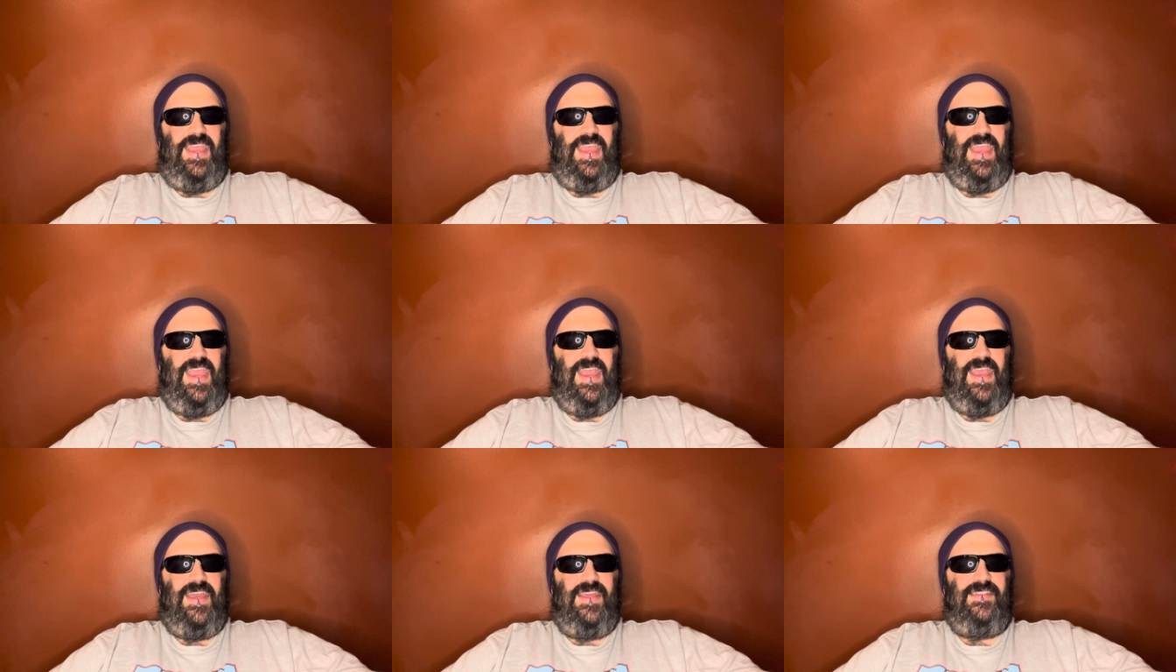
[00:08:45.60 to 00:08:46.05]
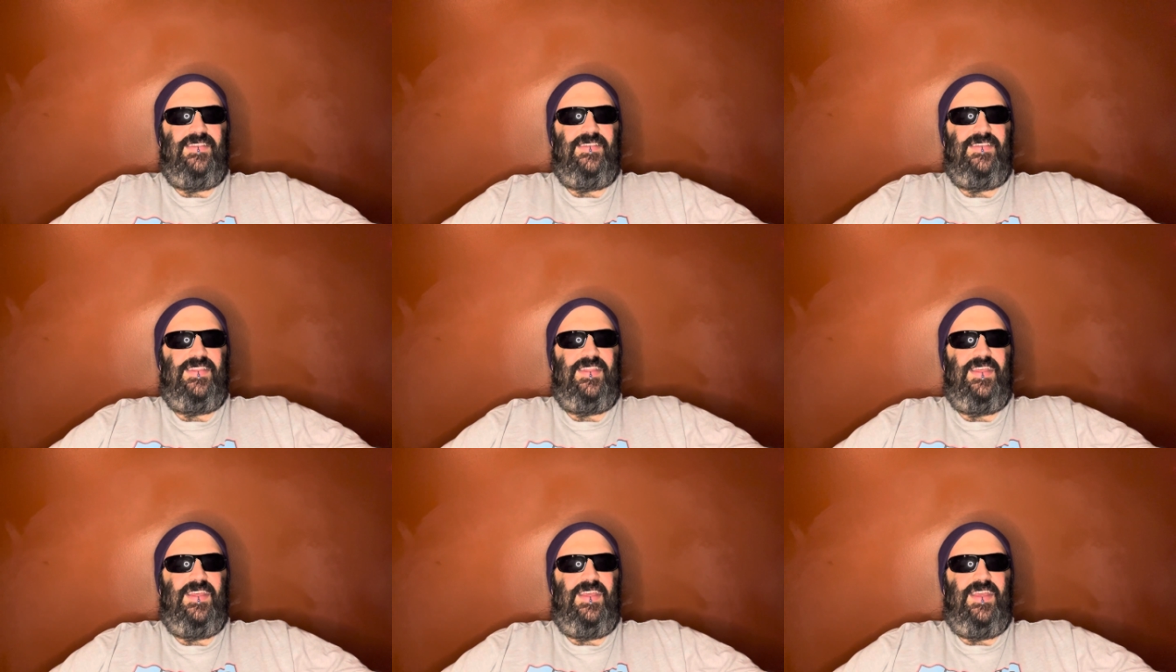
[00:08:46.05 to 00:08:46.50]

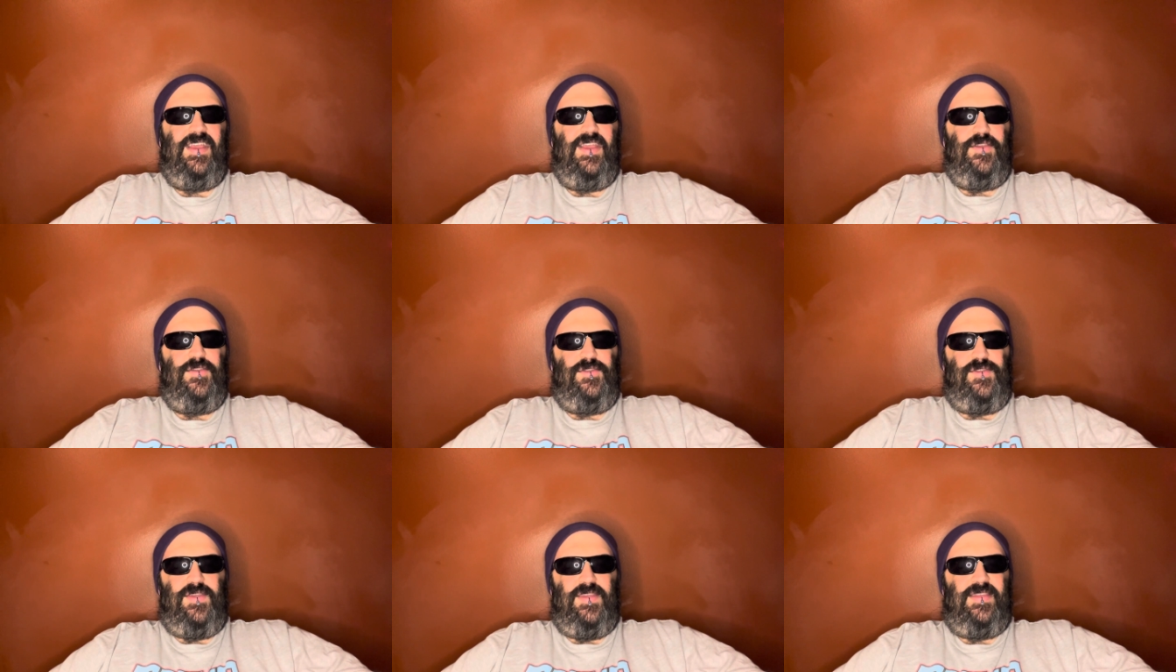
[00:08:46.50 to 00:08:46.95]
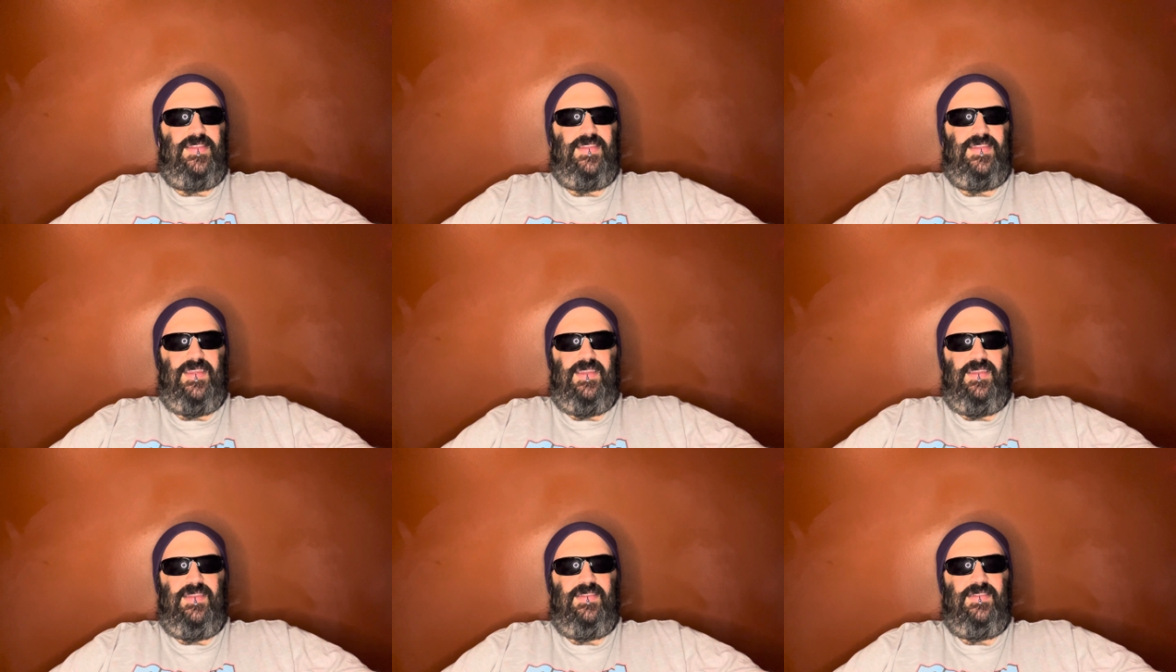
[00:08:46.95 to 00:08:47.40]
And she
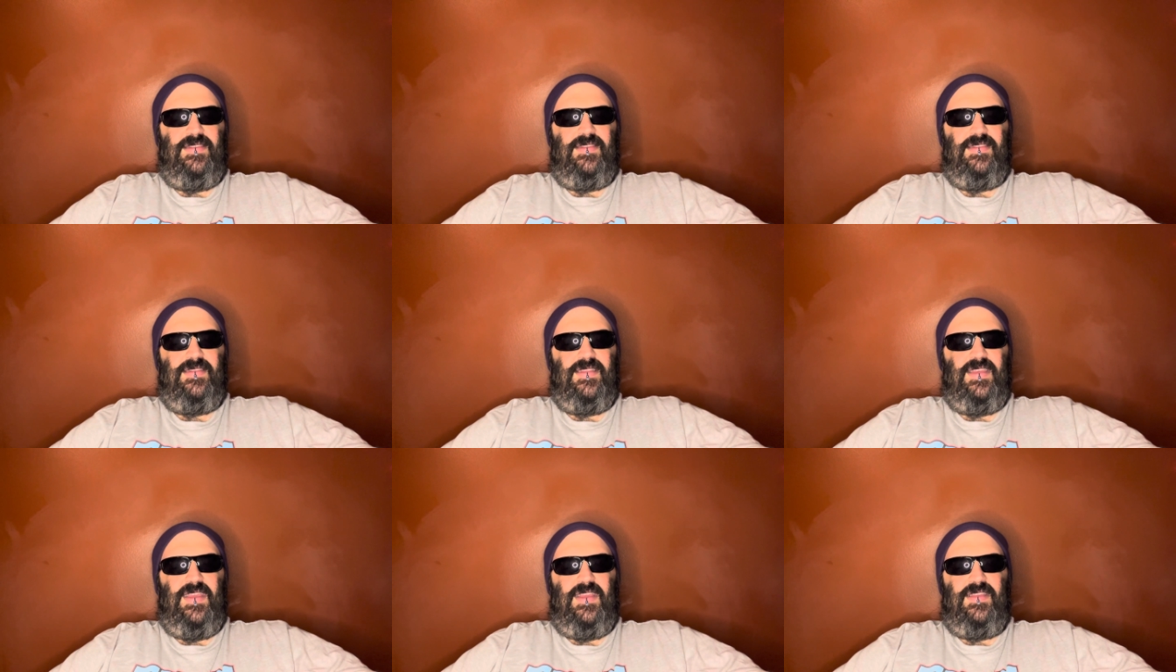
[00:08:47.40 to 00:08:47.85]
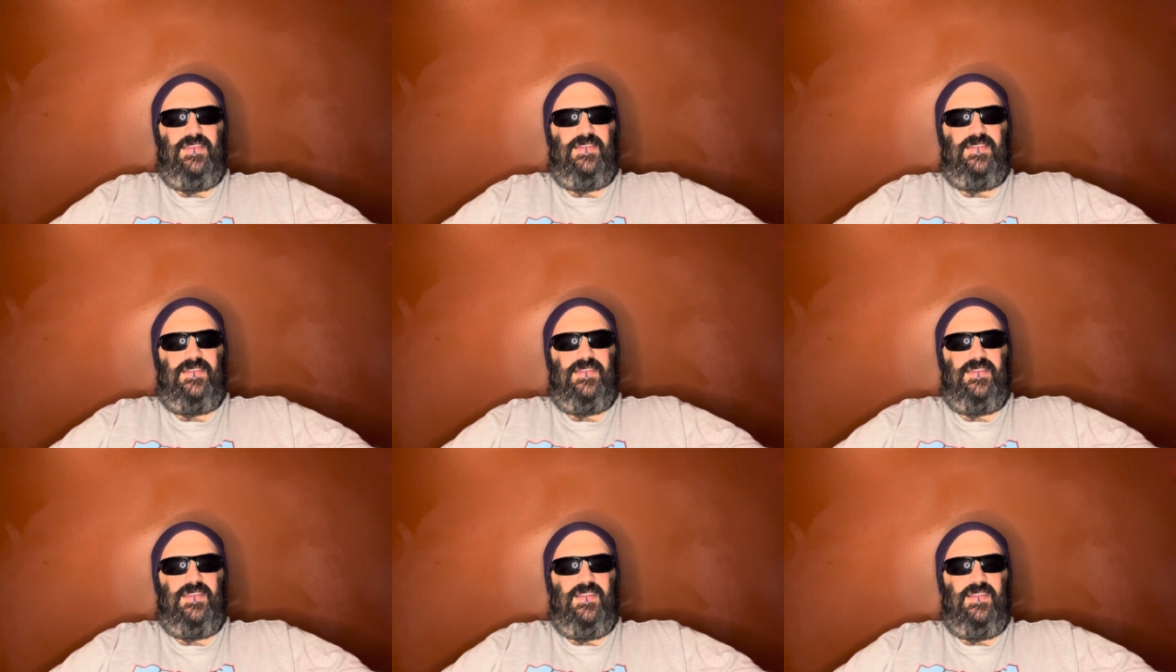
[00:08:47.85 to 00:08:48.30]
sees
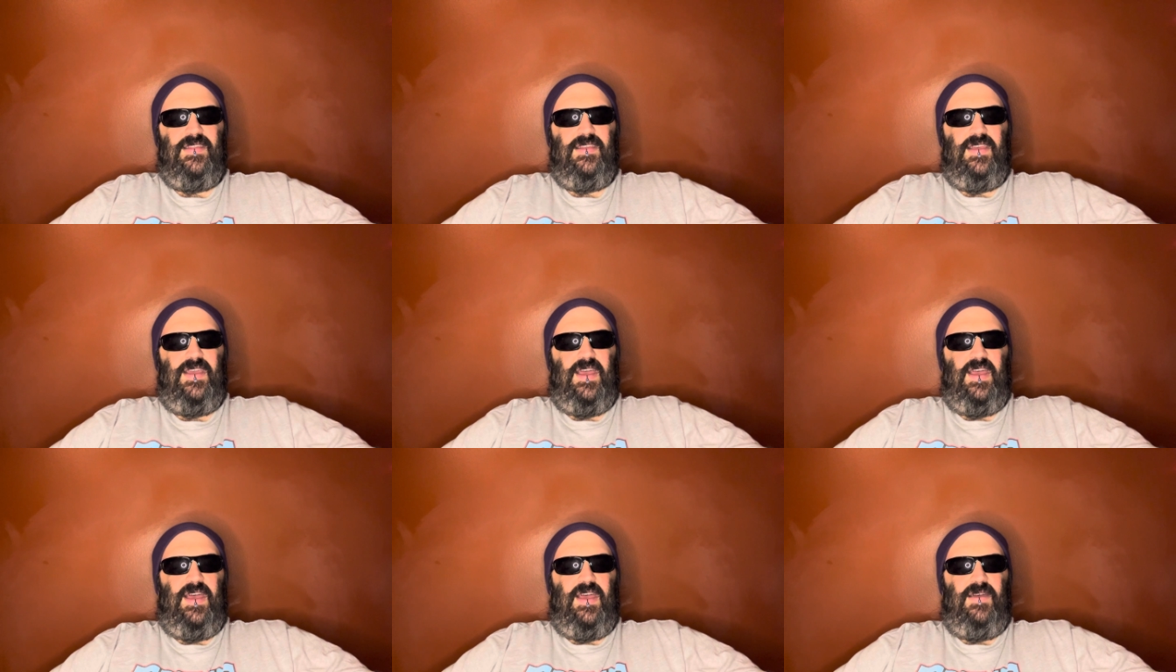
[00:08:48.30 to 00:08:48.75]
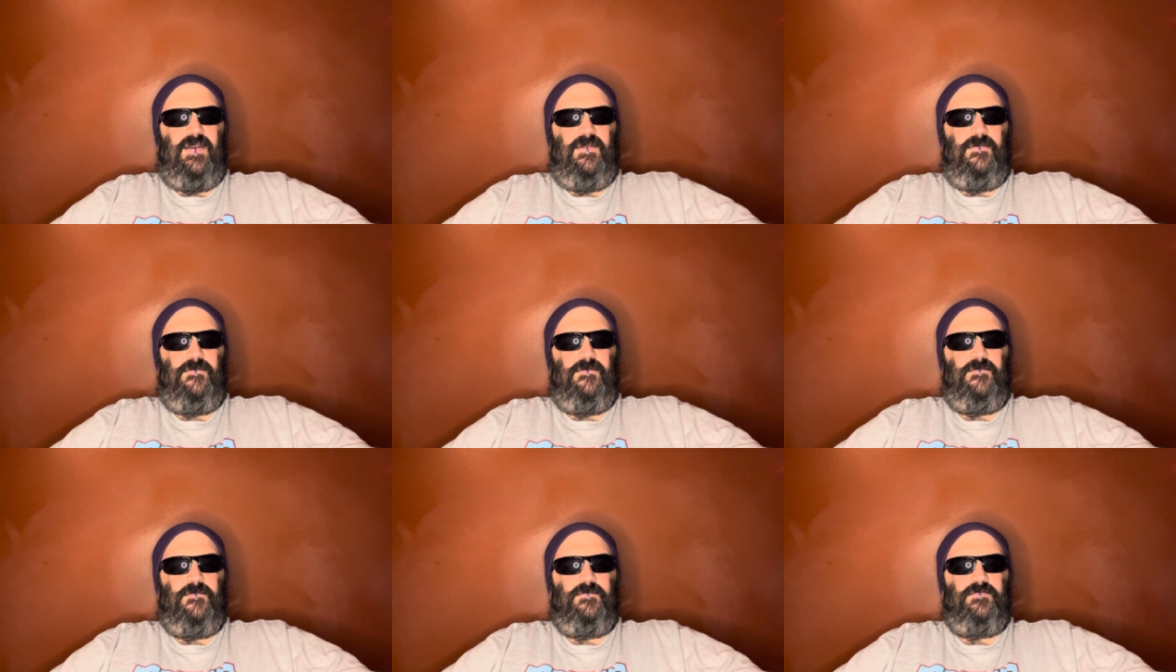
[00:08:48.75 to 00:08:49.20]
this
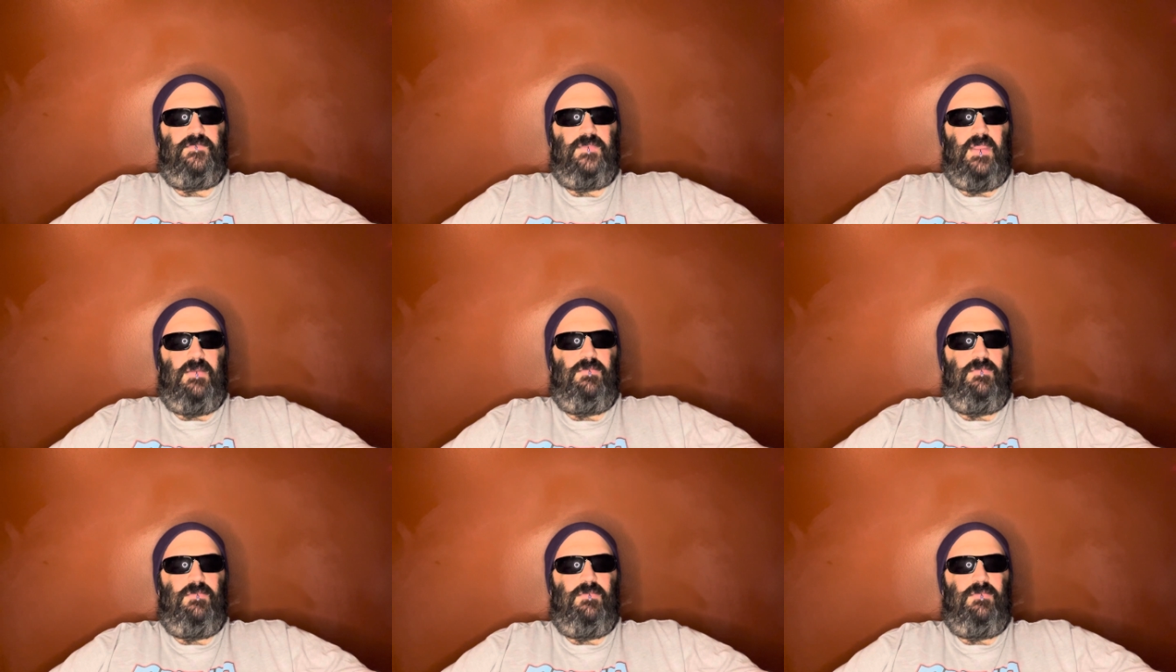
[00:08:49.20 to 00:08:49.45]
um,